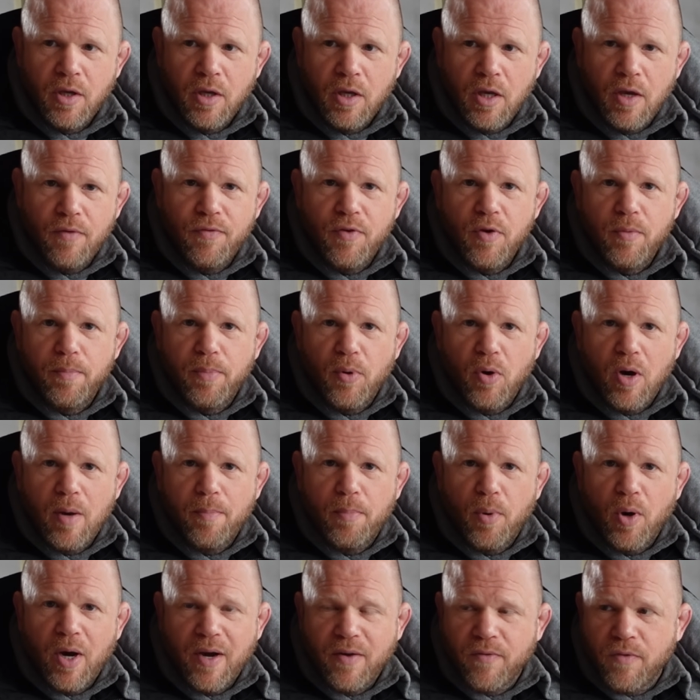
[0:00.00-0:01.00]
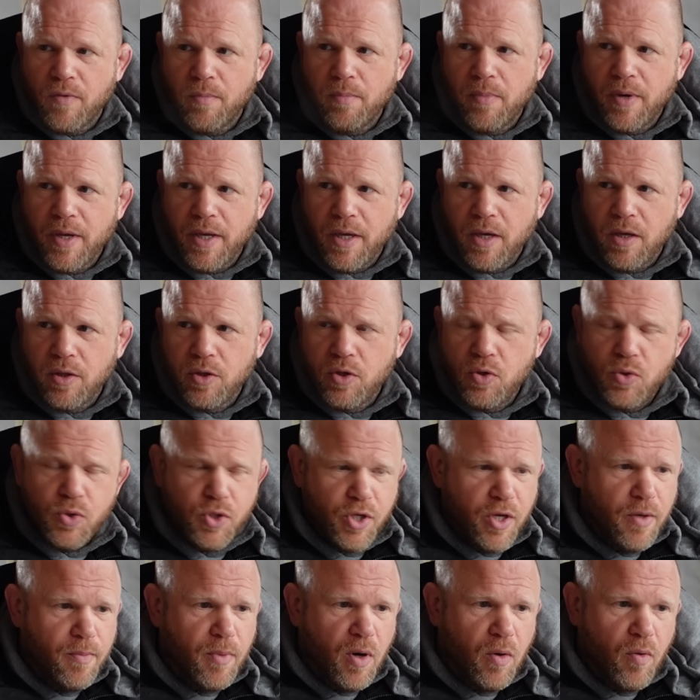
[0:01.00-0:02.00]
If you buy a bike from me and you
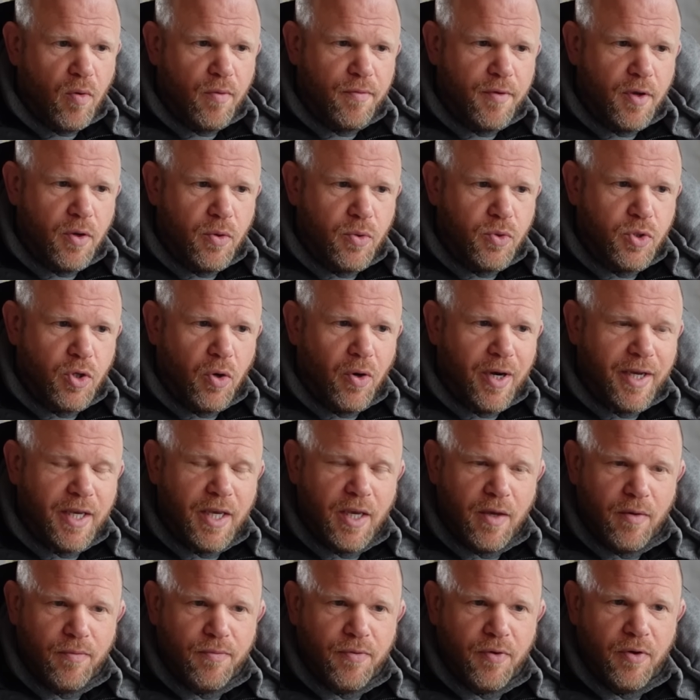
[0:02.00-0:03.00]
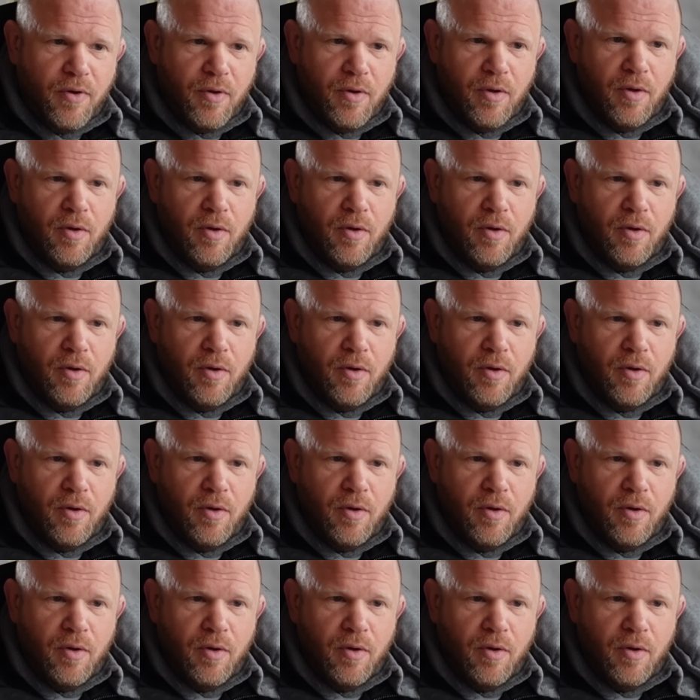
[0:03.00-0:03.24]
see my reviews, I give